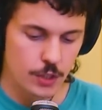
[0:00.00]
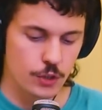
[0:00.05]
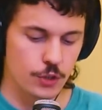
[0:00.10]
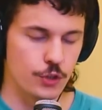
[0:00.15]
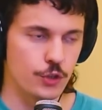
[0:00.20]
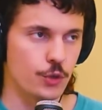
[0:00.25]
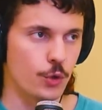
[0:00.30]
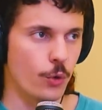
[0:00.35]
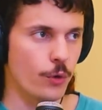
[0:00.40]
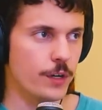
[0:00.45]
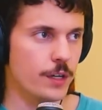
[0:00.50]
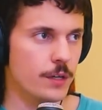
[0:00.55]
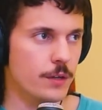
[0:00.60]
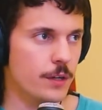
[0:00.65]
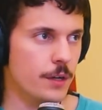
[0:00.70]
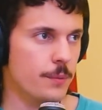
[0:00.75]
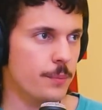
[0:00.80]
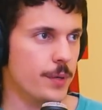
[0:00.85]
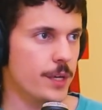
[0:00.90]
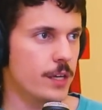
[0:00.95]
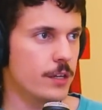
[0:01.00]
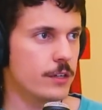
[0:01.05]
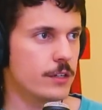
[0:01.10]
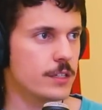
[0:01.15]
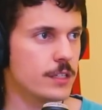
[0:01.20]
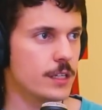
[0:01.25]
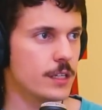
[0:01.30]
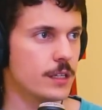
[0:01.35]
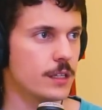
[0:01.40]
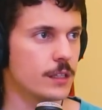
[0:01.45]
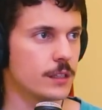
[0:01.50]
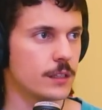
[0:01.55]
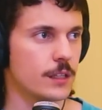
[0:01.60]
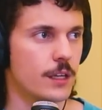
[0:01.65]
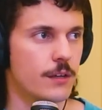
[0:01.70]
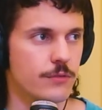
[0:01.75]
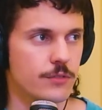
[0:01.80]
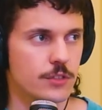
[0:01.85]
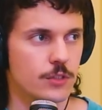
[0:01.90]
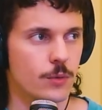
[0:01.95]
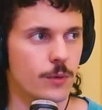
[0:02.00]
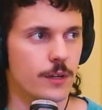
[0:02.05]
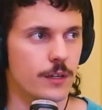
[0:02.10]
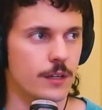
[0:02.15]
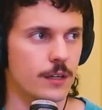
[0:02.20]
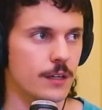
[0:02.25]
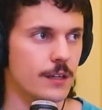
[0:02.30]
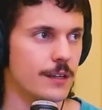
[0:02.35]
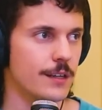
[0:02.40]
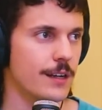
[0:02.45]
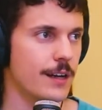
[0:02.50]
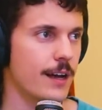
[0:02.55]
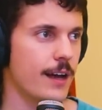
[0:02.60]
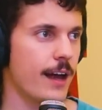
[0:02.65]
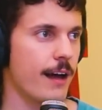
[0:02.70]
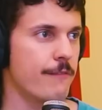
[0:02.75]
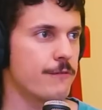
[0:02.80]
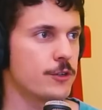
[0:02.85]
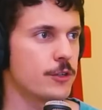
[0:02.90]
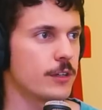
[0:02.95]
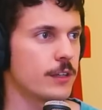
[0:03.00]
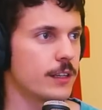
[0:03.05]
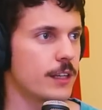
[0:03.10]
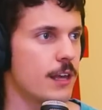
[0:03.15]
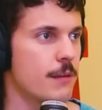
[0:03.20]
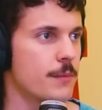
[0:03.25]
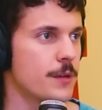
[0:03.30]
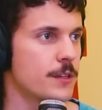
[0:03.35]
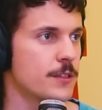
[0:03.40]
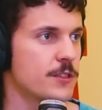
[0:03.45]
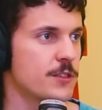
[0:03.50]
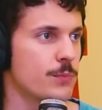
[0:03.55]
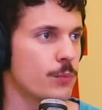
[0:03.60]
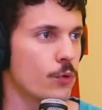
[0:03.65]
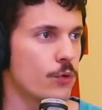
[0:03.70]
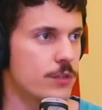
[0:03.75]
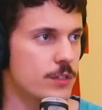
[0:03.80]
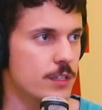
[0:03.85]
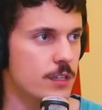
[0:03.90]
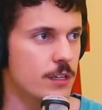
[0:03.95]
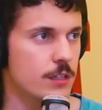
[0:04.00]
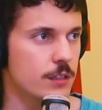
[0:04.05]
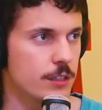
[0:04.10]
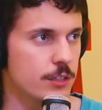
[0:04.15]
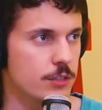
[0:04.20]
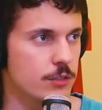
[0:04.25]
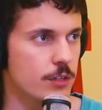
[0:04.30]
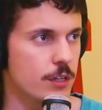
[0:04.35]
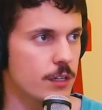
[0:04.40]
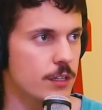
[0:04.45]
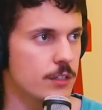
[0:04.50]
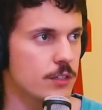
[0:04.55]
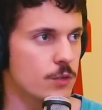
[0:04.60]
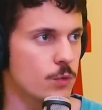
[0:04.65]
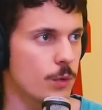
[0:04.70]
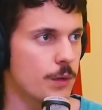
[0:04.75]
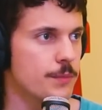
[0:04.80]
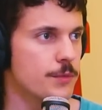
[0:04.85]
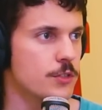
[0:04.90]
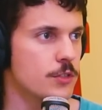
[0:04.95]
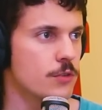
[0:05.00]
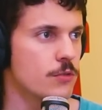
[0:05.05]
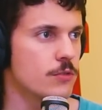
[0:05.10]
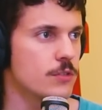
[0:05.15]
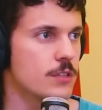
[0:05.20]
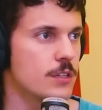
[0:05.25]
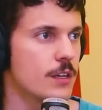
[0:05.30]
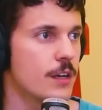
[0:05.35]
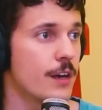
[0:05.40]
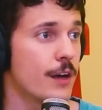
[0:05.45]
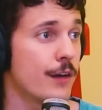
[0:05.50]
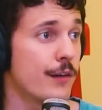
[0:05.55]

Jordan Peterson leaves Twitter after claiming Sports Illustrated swimsuit's